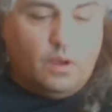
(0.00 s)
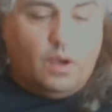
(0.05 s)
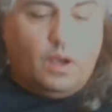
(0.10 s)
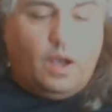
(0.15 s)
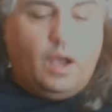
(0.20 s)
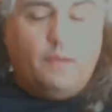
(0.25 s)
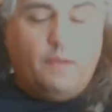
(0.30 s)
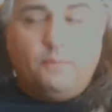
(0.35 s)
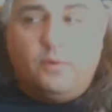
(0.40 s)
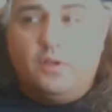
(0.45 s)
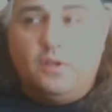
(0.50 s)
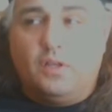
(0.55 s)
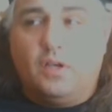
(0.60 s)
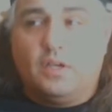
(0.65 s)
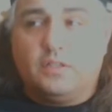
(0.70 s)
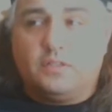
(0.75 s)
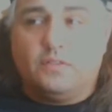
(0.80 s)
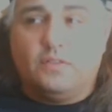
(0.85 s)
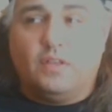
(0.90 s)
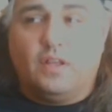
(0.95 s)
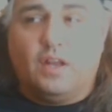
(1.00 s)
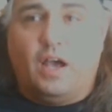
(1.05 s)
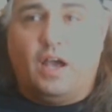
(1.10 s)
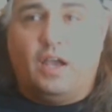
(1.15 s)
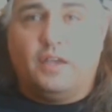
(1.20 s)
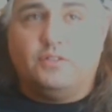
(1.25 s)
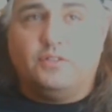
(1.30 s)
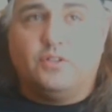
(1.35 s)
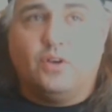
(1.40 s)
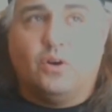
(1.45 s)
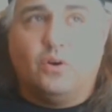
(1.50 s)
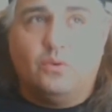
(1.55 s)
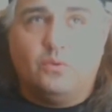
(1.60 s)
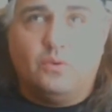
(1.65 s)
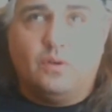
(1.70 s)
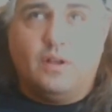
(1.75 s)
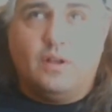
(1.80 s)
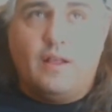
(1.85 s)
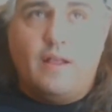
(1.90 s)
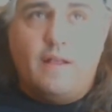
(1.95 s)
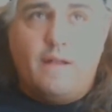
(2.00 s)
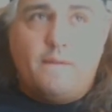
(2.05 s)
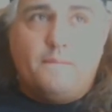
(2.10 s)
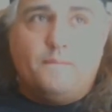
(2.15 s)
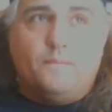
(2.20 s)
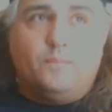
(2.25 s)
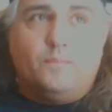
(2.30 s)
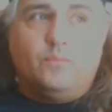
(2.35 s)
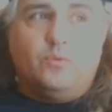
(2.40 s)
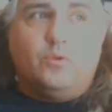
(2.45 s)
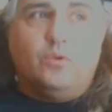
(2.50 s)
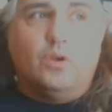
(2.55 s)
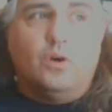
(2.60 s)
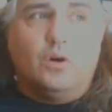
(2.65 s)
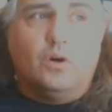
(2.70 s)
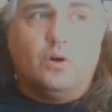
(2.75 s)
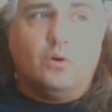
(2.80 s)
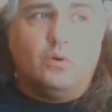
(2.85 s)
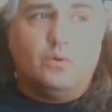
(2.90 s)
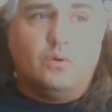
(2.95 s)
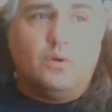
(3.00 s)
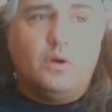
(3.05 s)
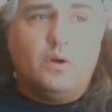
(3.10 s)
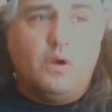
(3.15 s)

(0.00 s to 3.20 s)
I'm realizing that I don't know